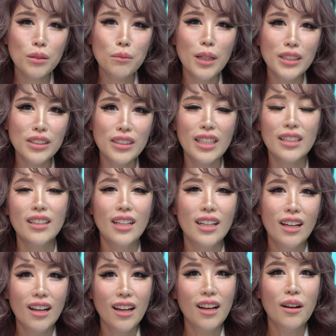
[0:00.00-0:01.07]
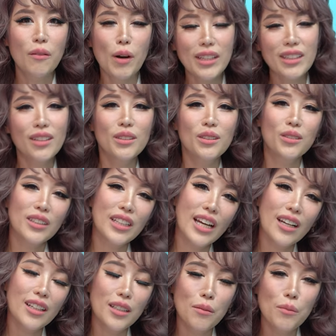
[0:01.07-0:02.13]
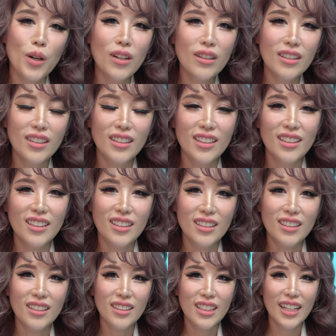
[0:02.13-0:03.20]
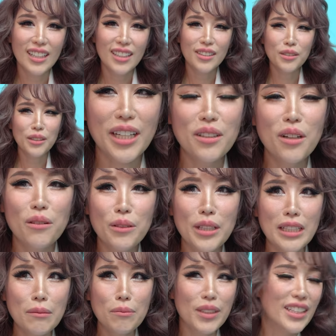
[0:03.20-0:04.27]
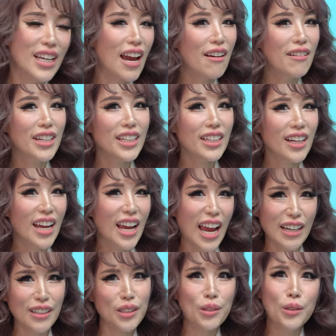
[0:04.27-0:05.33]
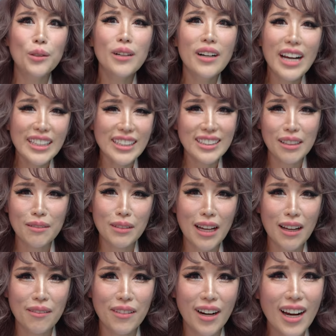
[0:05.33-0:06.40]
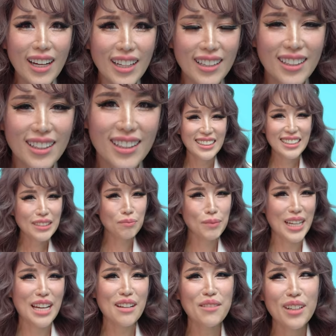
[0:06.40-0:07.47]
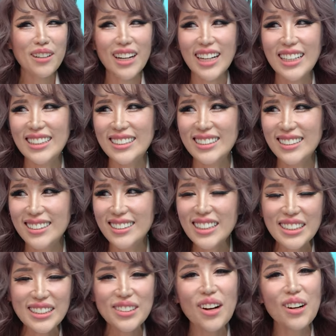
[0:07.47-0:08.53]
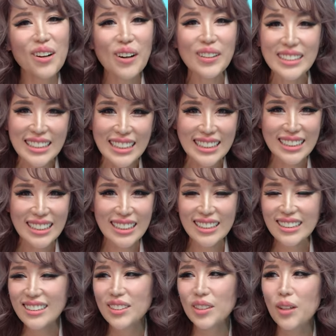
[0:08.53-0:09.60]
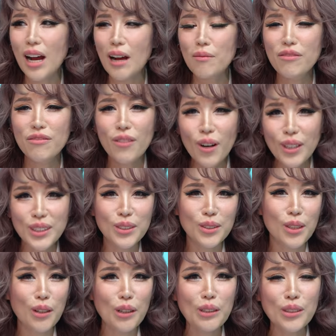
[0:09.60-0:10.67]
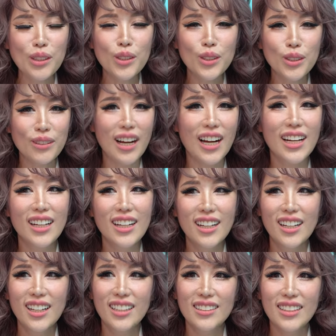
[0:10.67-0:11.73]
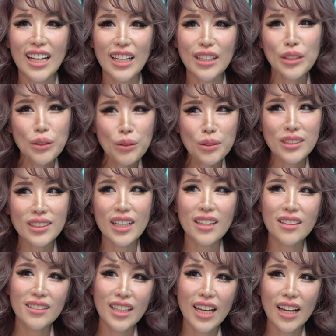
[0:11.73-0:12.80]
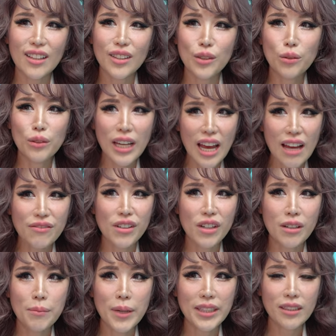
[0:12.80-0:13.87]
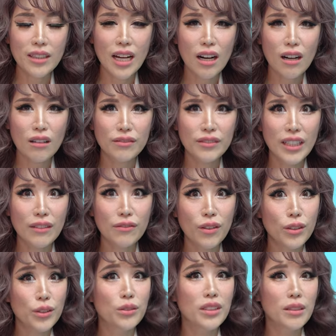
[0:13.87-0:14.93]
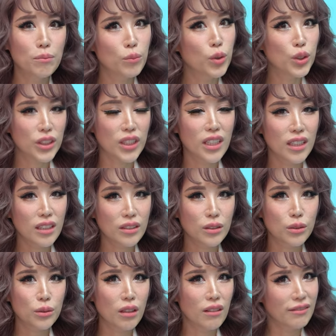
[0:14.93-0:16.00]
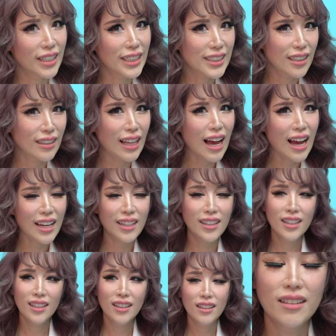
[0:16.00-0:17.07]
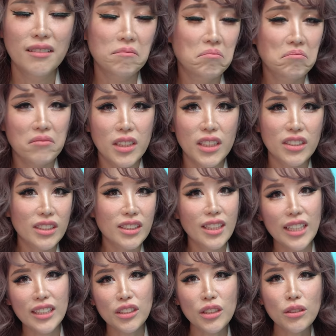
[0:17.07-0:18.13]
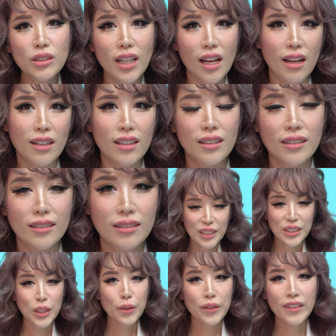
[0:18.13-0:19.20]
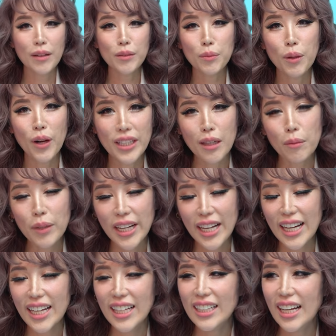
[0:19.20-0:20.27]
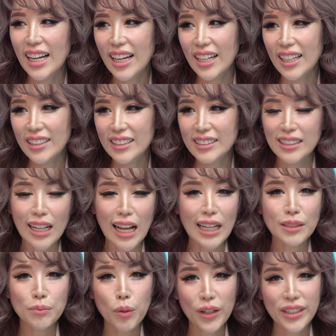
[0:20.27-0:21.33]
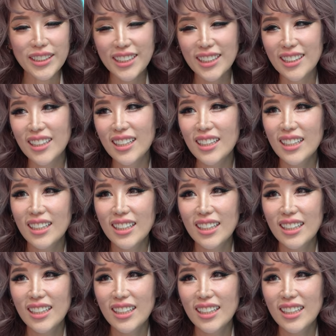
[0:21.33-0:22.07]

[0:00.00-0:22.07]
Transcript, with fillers: so much, then why now you don't care anymore? Like you cannot really be caring and cruel at the same time, right? This behavior right is just not consistent, so I'm forced to conclude right that you saying that you care for her mental health, therefore you didn't push her to confess her lie, it's just an excuse ah. So we've come to point number eight, and it's the last point here.